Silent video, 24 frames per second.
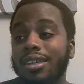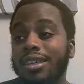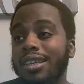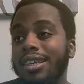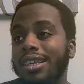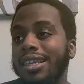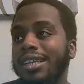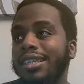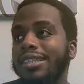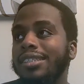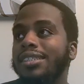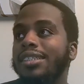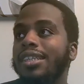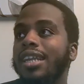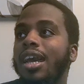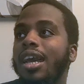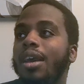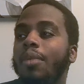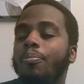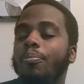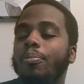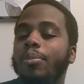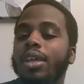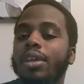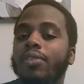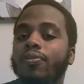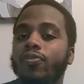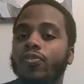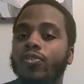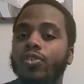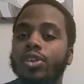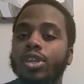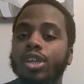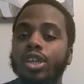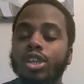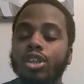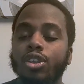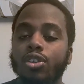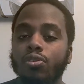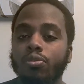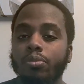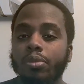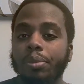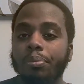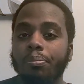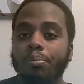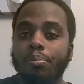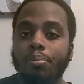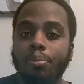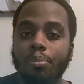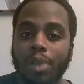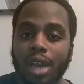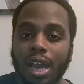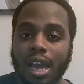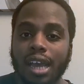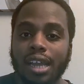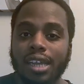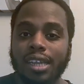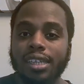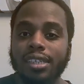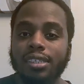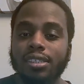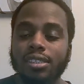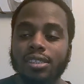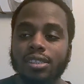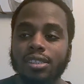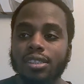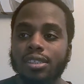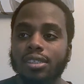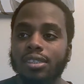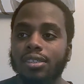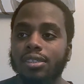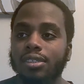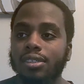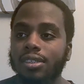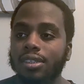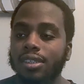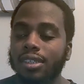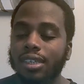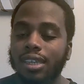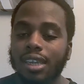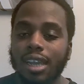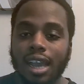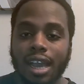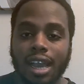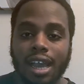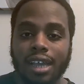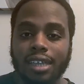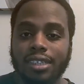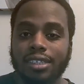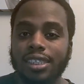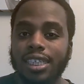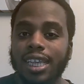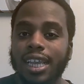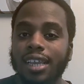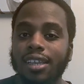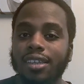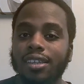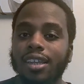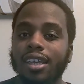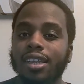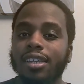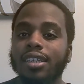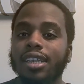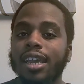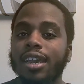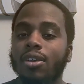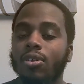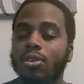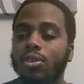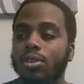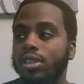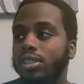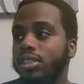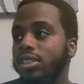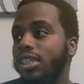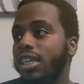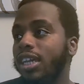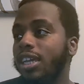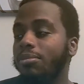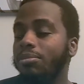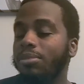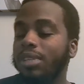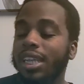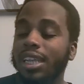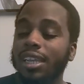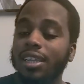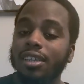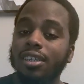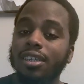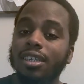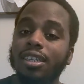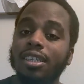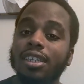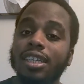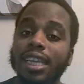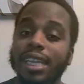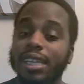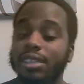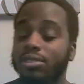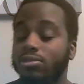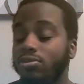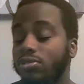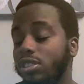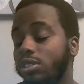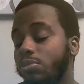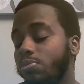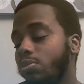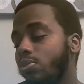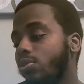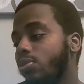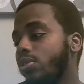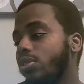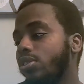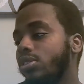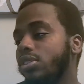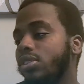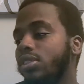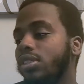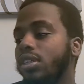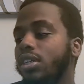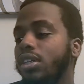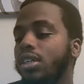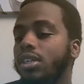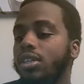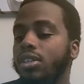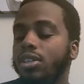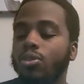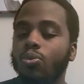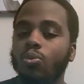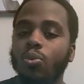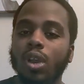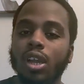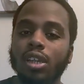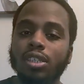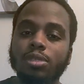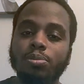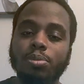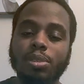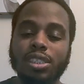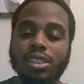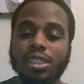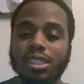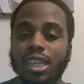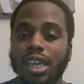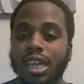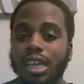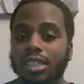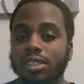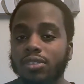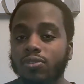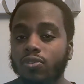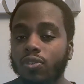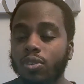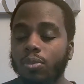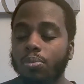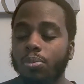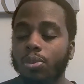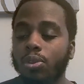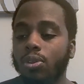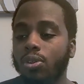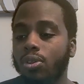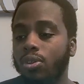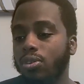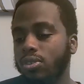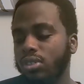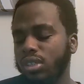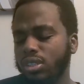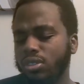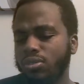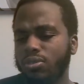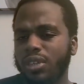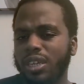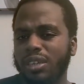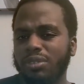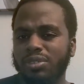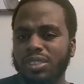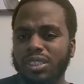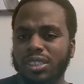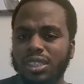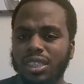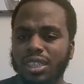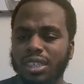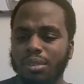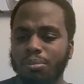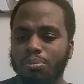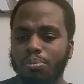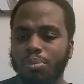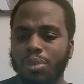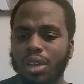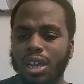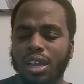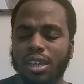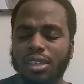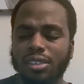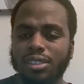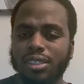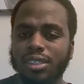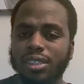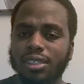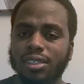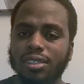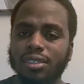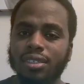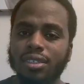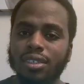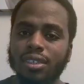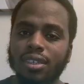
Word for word: It's not meant for the human body to contact like that all the time. Think of the dangerous sports you watch besides football, UFC, boxing.